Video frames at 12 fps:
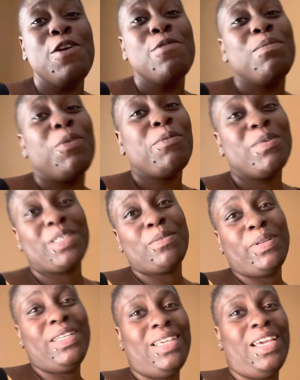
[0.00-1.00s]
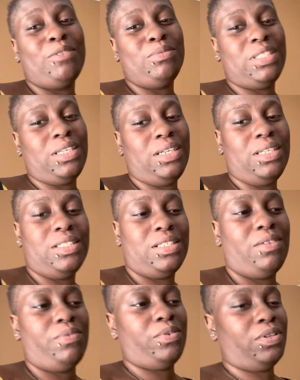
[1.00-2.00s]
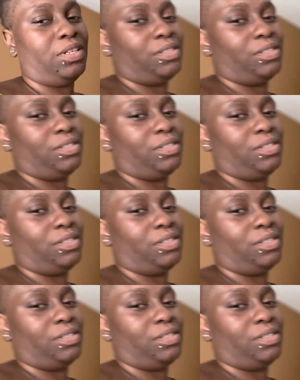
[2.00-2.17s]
Room is completely empty except for the